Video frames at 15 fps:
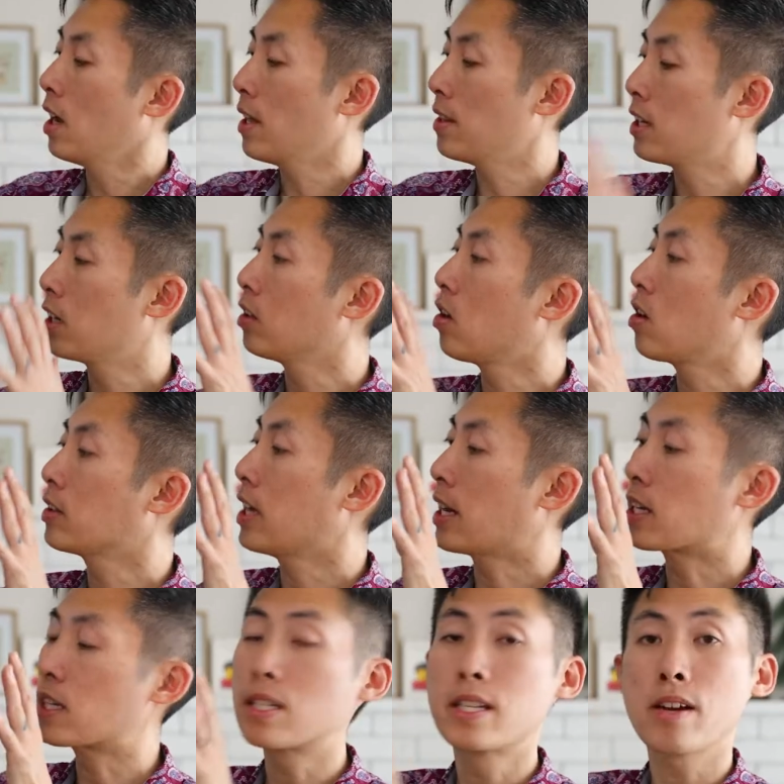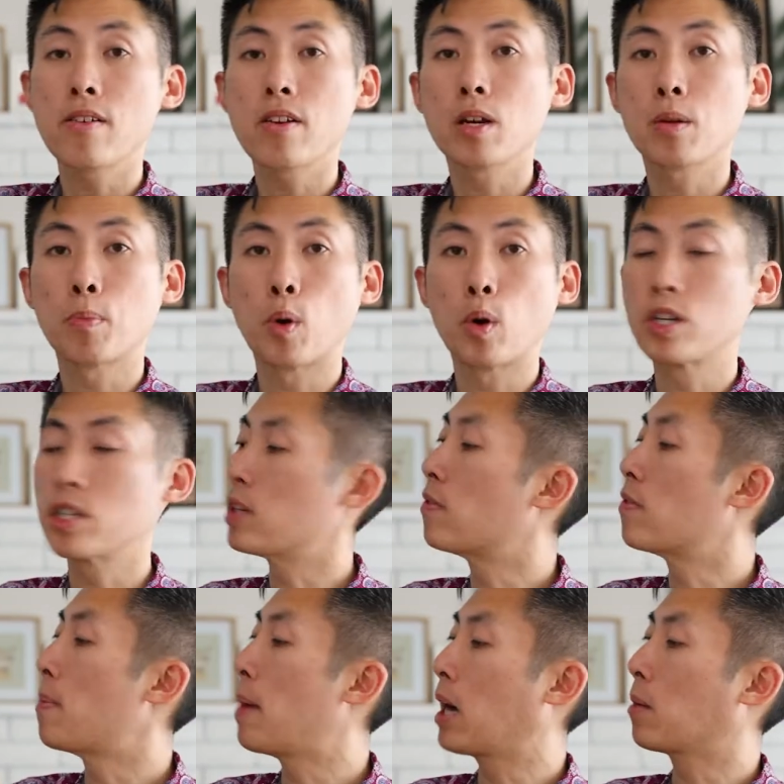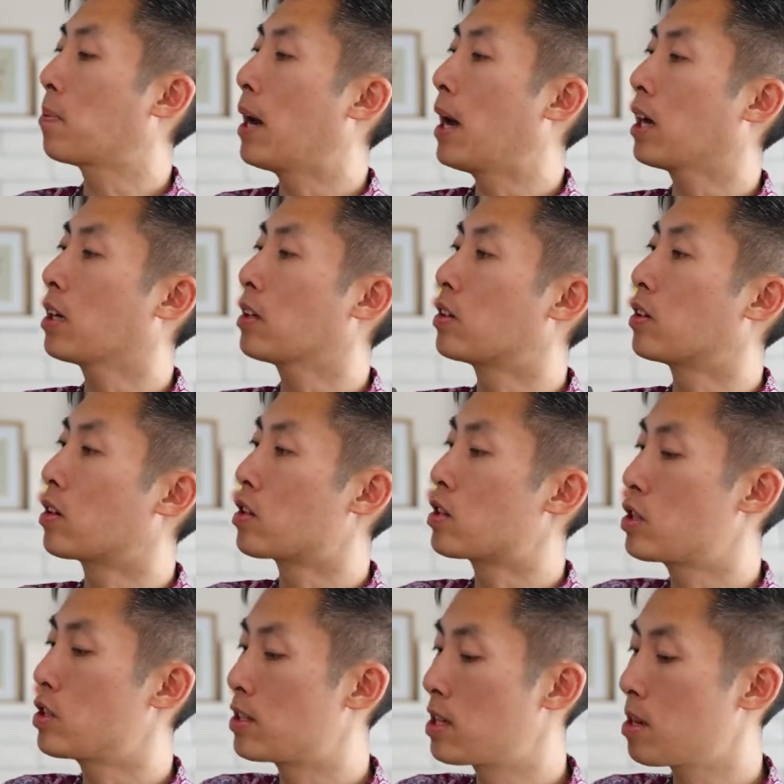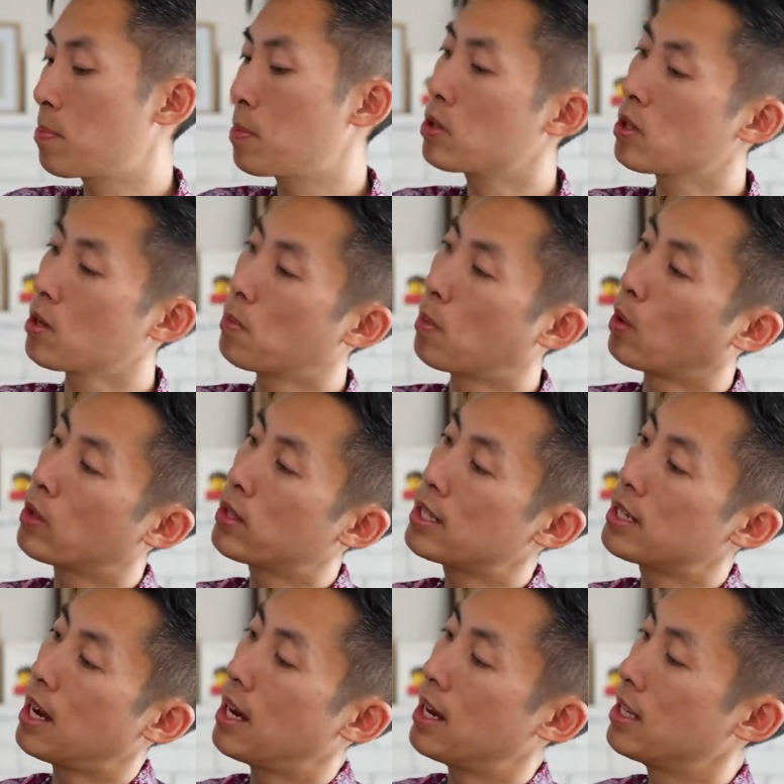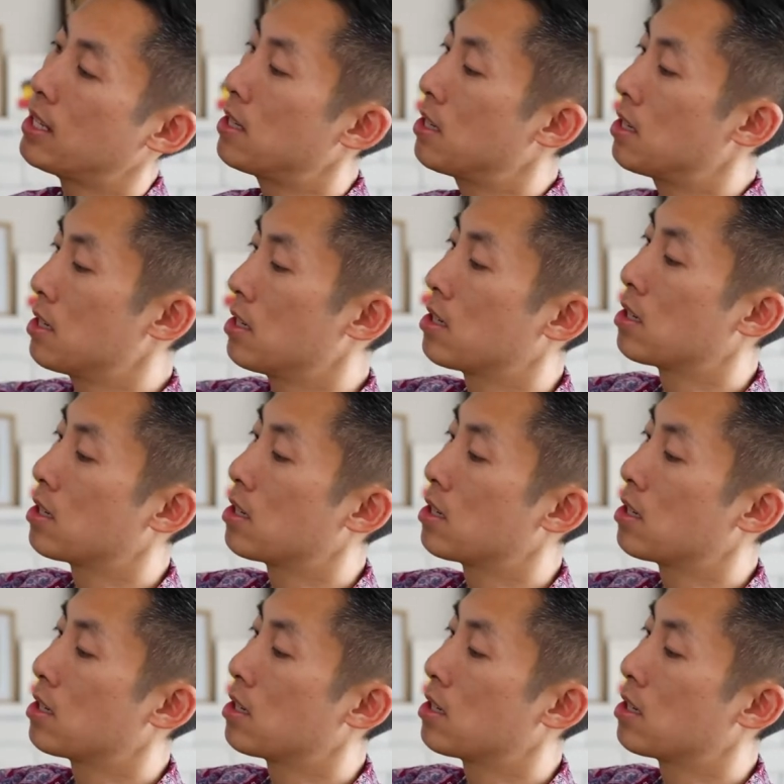And then along the exterior portion of the backpack, there are zippers on both sides.